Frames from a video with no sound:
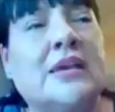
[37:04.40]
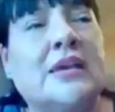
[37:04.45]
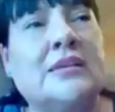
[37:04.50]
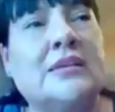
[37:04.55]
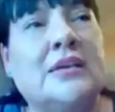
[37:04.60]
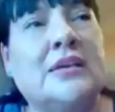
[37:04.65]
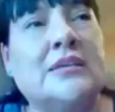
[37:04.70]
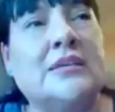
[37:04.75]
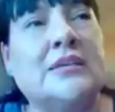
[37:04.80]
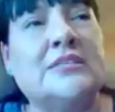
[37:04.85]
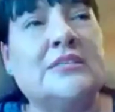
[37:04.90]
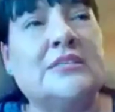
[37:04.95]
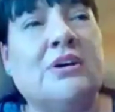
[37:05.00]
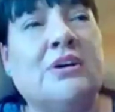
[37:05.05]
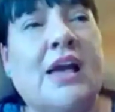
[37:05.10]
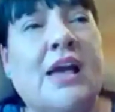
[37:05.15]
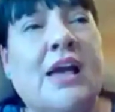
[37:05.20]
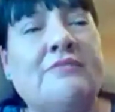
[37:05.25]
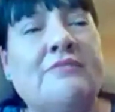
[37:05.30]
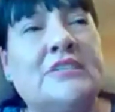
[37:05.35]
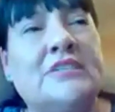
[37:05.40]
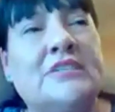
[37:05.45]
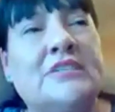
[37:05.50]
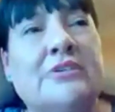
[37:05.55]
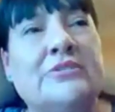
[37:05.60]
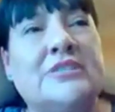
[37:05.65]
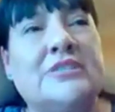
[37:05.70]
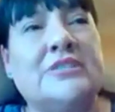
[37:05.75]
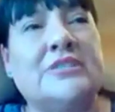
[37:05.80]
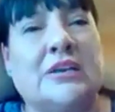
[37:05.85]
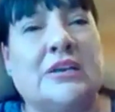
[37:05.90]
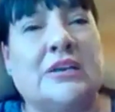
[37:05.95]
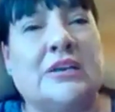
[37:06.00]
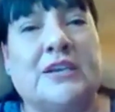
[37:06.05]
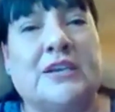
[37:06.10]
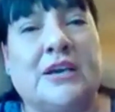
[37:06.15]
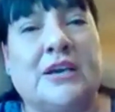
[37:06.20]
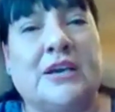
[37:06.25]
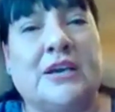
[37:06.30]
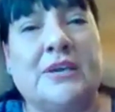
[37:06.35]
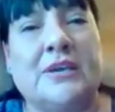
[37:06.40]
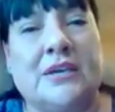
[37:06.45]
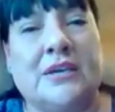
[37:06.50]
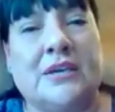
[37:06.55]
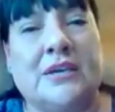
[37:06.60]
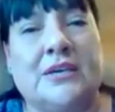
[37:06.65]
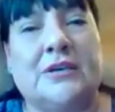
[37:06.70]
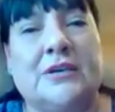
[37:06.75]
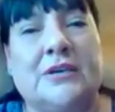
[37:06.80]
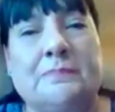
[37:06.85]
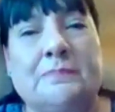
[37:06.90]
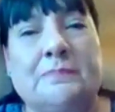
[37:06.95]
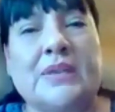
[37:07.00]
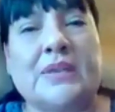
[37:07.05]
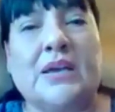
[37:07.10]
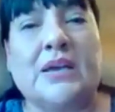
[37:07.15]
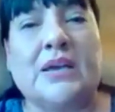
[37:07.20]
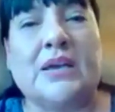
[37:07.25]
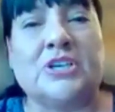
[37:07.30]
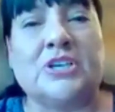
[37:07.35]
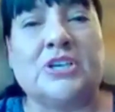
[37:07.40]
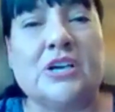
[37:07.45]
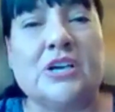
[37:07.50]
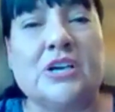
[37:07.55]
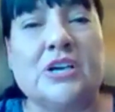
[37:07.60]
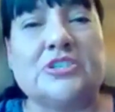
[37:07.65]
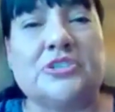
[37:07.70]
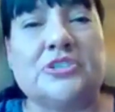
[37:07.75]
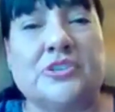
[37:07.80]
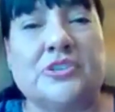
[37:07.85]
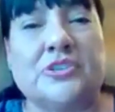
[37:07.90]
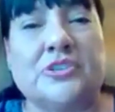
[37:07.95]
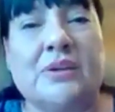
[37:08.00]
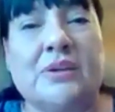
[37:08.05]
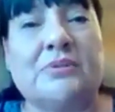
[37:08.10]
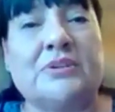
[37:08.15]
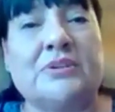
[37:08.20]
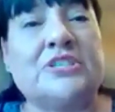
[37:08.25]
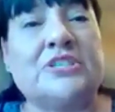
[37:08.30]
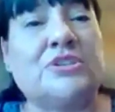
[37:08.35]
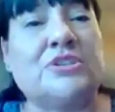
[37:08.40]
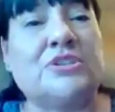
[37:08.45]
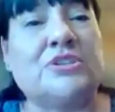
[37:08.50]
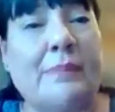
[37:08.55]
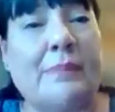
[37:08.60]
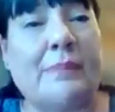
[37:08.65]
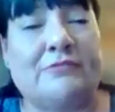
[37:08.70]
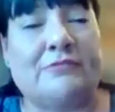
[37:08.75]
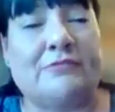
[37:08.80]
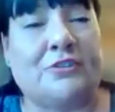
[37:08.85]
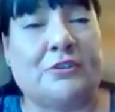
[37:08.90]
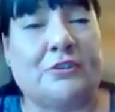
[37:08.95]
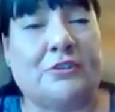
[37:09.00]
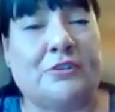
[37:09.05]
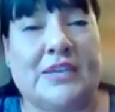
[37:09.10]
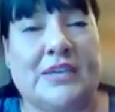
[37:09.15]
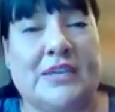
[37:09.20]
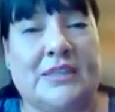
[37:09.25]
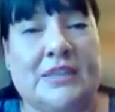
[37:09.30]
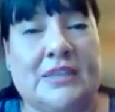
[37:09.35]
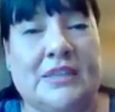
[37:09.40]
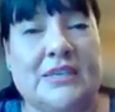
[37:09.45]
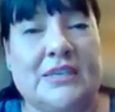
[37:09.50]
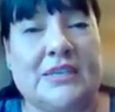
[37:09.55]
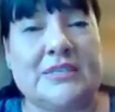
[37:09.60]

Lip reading: that I still have in Taos that I was becoming a doctor, they were so happy for me.